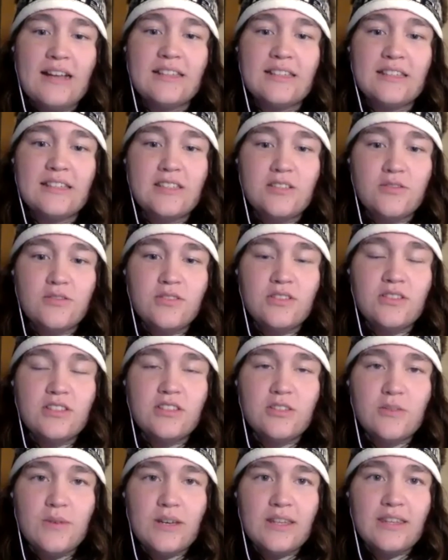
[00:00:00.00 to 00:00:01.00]
as a student
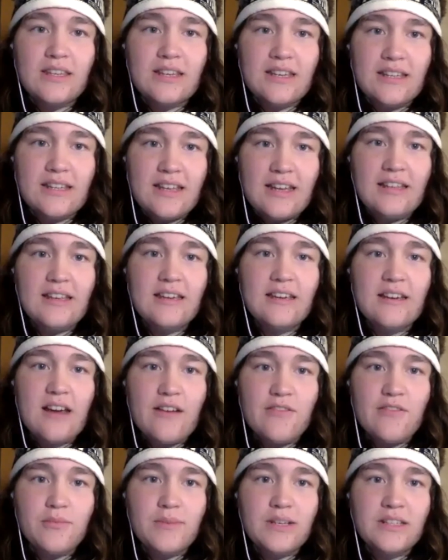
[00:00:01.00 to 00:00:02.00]
suing the Canadian
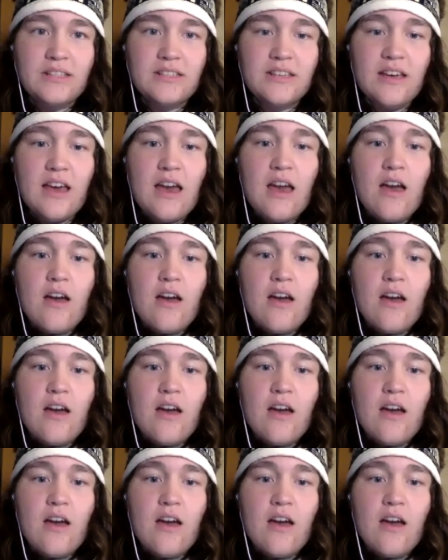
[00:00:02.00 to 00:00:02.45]
government